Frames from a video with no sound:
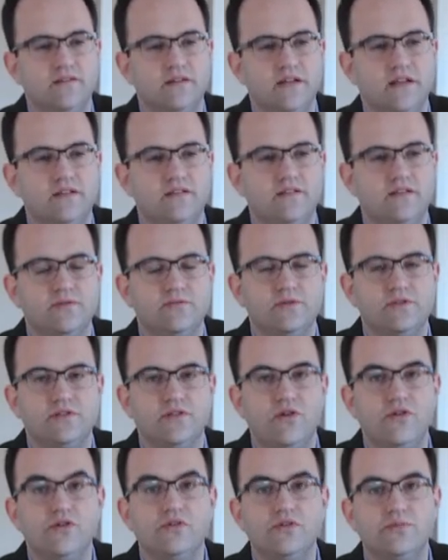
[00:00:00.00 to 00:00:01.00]
anything with
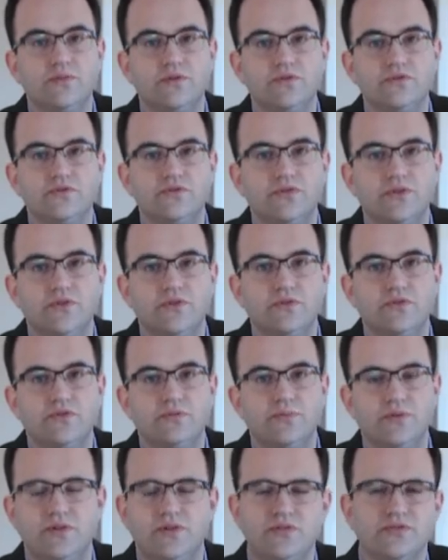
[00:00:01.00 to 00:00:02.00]
longer bow strokes,
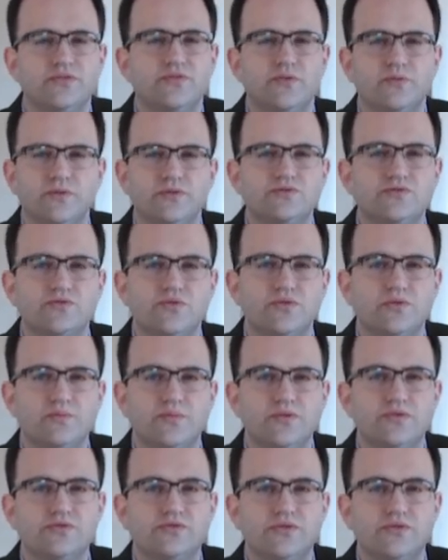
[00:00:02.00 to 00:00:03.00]
but also with shorter
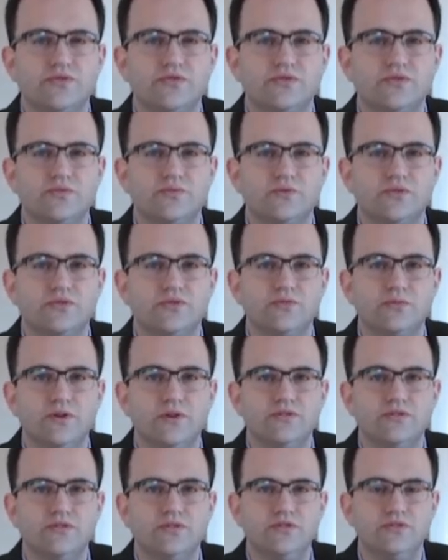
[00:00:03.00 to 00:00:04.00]
bow strokes it works
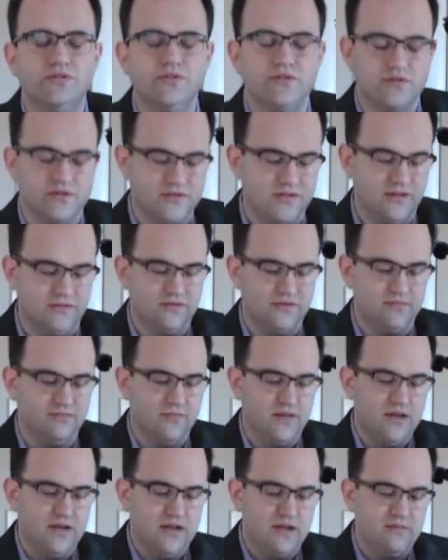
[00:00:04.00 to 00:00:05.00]
well too. You just have to
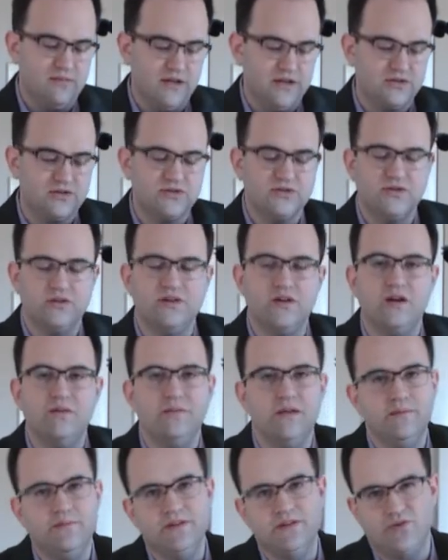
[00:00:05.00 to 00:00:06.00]
make sure you're not
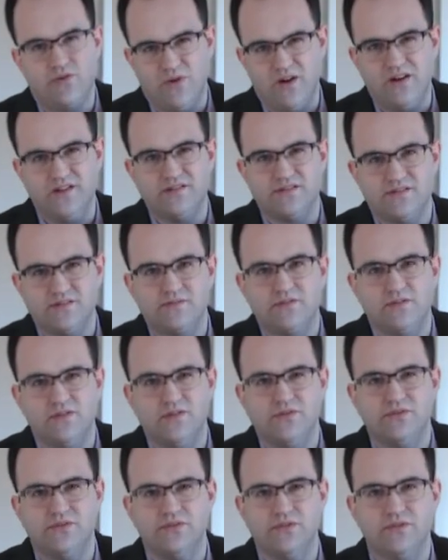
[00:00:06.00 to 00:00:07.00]
maybe quite as
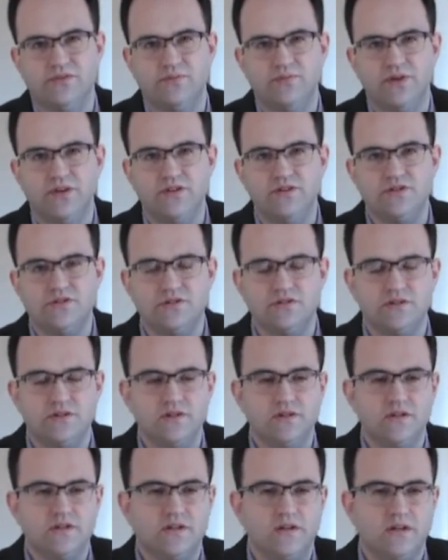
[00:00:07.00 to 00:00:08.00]
close to the bridge.
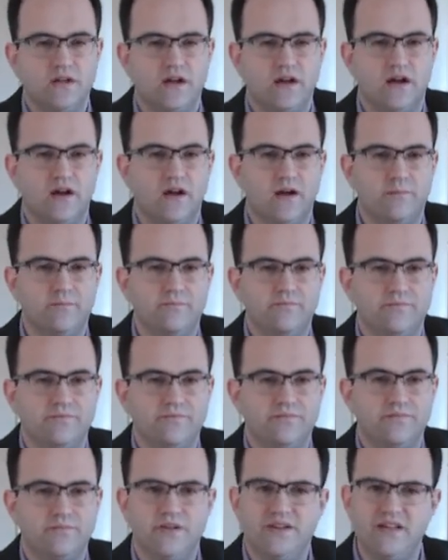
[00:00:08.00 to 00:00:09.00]

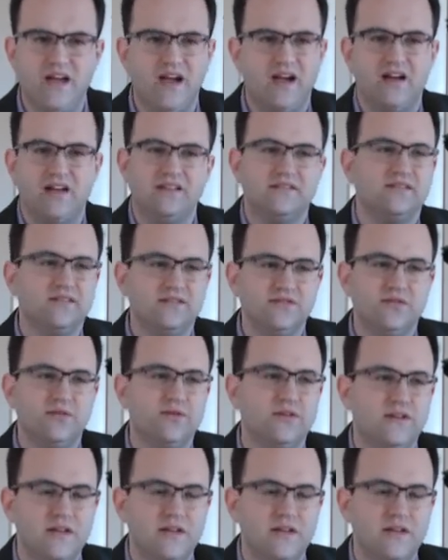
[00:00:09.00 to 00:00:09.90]
But yeah, it's